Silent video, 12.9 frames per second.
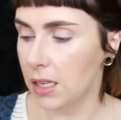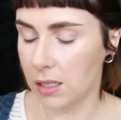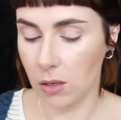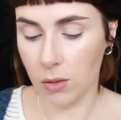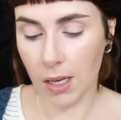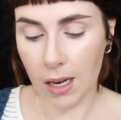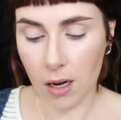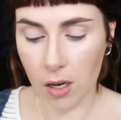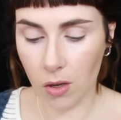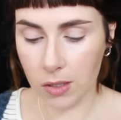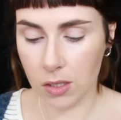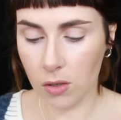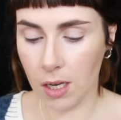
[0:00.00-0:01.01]
So then I
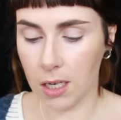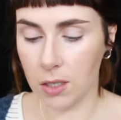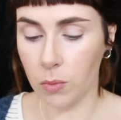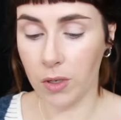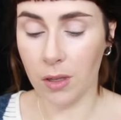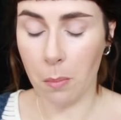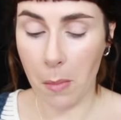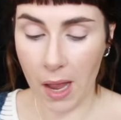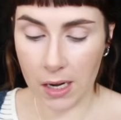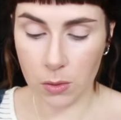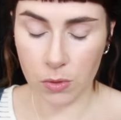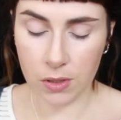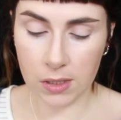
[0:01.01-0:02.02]
also got one of the
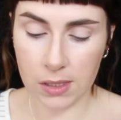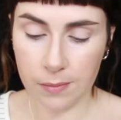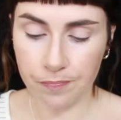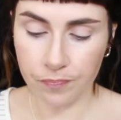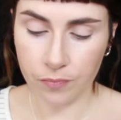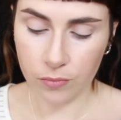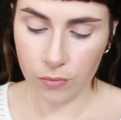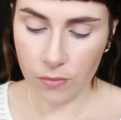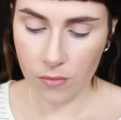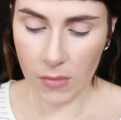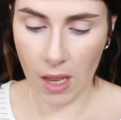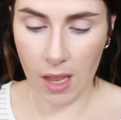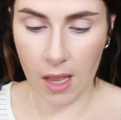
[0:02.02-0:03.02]
matte ones,
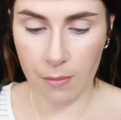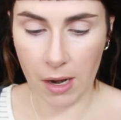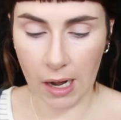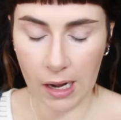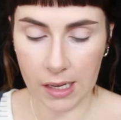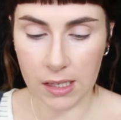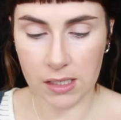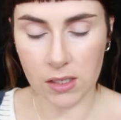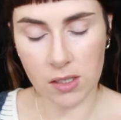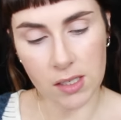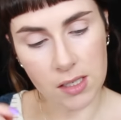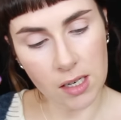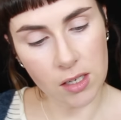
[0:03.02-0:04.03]
um, and I like this
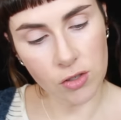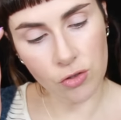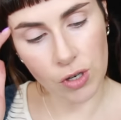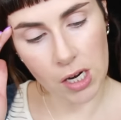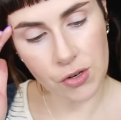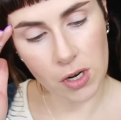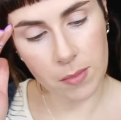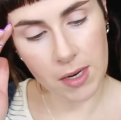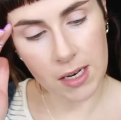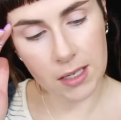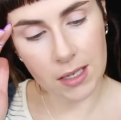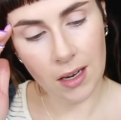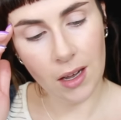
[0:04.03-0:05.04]
because it's not a dry dry
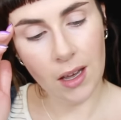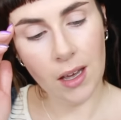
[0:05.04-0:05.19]
matte.